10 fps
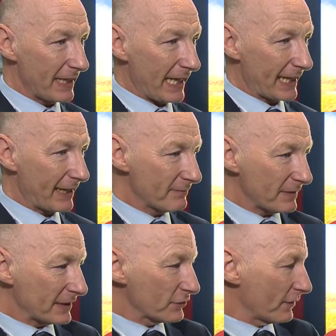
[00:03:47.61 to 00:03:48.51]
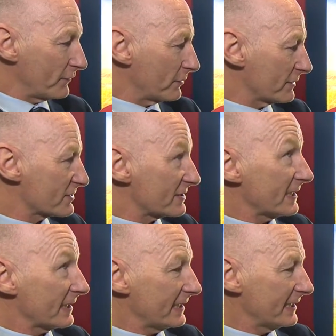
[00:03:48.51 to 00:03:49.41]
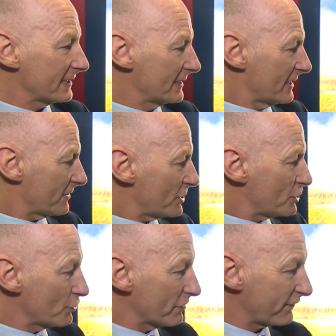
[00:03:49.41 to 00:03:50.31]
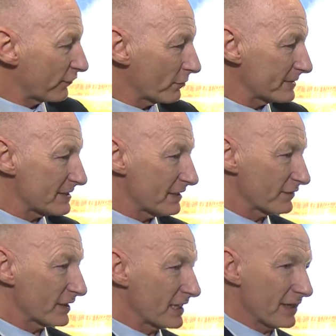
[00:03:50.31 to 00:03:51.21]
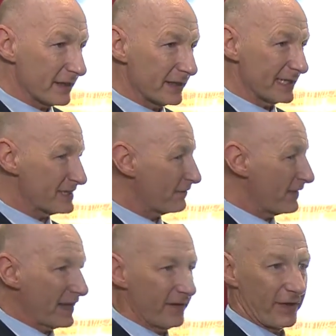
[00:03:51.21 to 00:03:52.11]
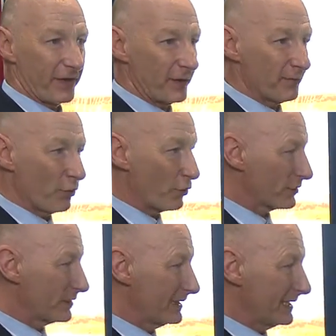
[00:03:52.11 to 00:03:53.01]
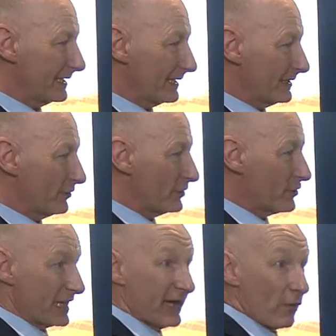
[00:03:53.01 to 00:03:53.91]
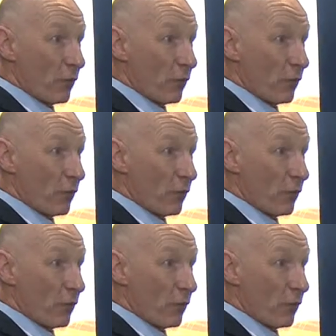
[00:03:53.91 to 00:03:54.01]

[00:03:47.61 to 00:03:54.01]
And I don't know if you can see it here, the uniformity of the color is very, very important. You know, you can have a